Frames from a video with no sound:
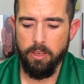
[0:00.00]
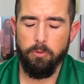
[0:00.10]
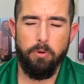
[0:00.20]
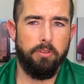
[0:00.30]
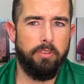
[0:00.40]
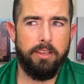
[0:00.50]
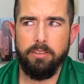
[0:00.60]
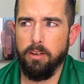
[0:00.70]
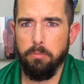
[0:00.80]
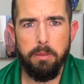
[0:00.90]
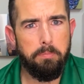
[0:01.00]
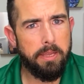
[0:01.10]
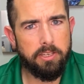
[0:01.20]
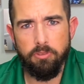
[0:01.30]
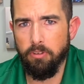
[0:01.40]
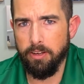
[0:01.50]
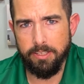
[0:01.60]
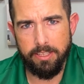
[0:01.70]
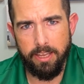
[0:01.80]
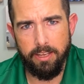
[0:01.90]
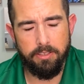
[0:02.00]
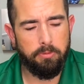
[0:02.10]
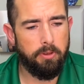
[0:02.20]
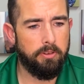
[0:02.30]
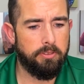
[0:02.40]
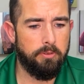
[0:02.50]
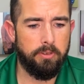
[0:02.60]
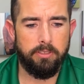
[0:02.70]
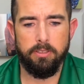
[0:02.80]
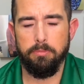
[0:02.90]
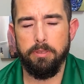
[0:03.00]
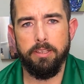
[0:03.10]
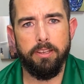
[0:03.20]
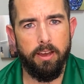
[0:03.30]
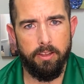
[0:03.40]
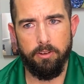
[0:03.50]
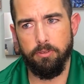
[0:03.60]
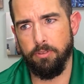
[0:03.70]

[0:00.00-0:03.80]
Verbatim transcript: whether that's going to be beachfront estates, whether it's going to be condos